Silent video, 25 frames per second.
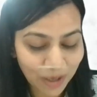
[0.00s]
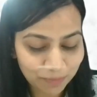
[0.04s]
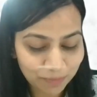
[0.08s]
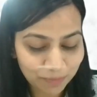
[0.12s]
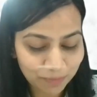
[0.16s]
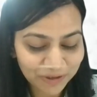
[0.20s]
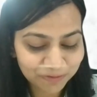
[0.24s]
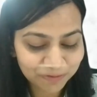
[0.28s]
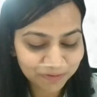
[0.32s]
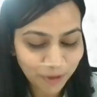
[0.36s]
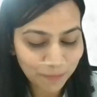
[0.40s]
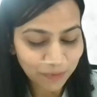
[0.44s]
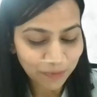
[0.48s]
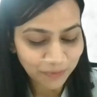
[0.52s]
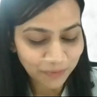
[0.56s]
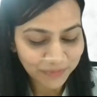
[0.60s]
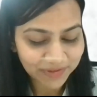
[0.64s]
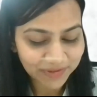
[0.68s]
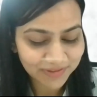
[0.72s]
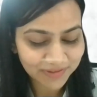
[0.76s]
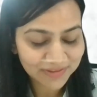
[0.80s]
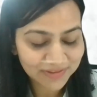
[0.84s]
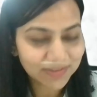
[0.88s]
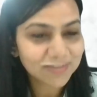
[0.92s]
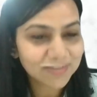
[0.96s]
coming from
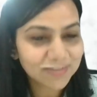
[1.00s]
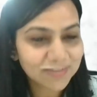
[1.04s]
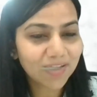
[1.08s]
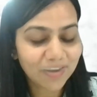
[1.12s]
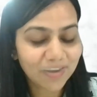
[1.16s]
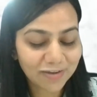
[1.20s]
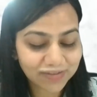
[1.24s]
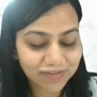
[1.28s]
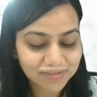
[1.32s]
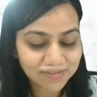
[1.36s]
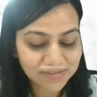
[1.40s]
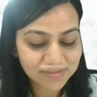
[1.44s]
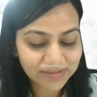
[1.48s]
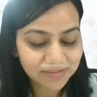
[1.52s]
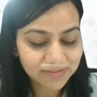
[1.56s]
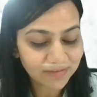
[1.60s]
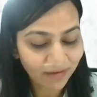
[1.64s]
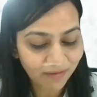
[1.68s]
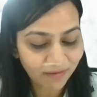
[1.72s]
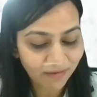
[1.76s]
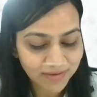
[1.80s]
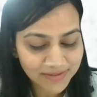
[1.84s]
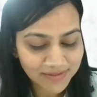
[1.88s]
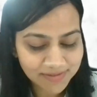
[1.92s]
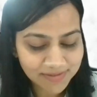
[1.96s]
Udit, and he
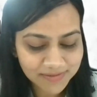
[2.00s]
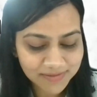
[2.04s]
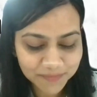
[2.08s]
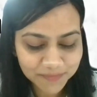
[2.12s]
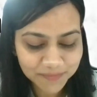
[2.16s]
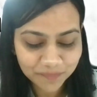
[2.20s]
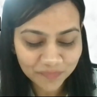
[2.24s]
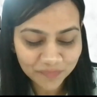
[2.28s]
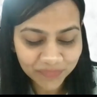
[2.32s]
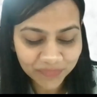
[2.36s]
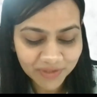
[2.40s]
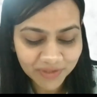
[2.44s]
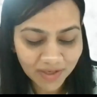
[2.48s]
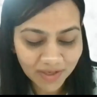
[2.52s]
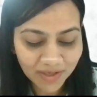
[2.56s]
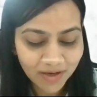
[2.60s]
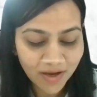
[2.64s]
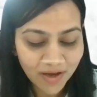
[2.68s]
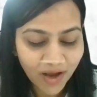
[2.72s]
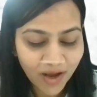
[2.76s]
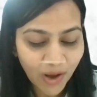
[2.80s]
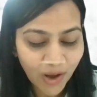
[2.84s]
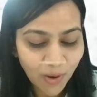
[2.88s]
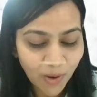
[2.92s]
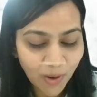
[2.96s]
asks,
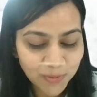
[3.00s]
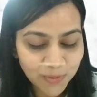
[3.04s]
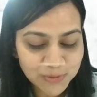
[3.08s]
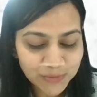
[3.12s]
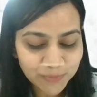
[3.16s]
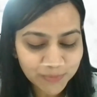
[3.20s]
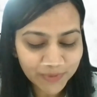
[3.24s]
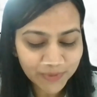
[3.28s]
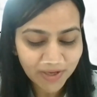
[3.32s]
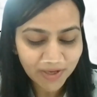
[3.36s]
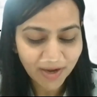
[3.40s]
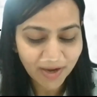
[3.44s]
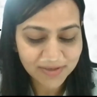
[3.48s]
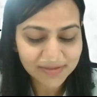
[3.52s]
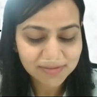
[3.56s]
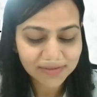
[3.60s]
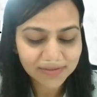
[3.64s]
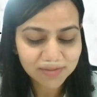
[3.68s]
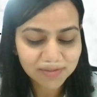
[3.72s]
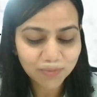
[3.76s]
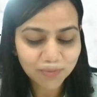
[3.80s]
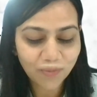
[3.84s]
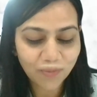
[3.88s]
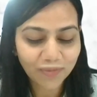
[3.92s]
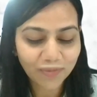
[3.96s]
how do we handle
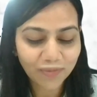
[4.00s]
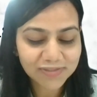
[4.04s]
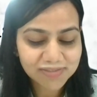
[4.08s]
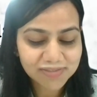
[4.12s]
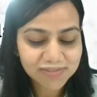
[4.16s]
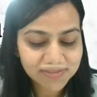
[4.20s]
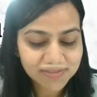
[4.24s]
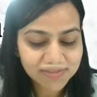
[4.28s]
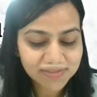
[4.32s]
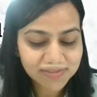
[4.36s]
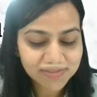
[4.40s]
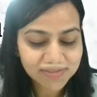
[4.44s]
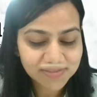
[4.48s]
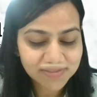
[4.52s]
the constant